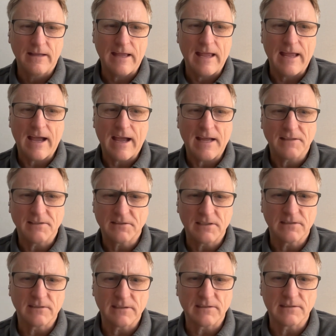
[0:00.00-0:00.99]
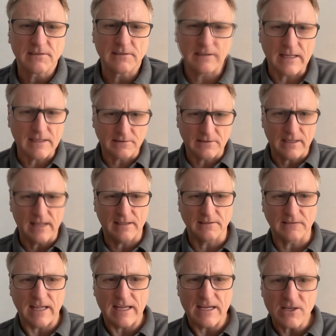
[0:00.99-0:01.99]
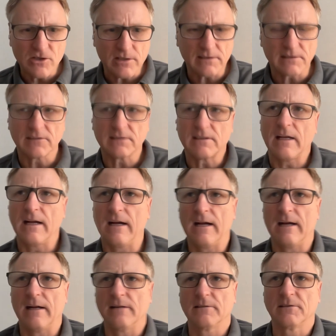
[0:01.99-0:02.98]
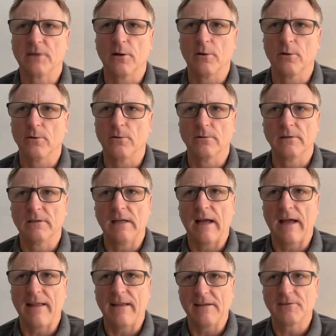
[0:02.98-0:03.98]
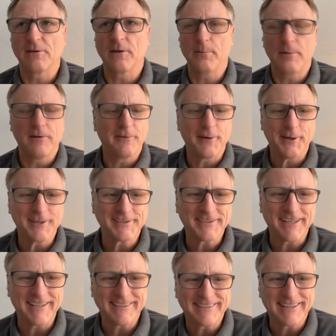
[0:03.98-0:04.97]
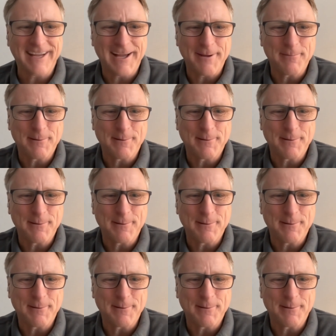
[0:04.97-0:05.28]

AI assistants and as, as agents. Uh, so it's going to be a very exciting time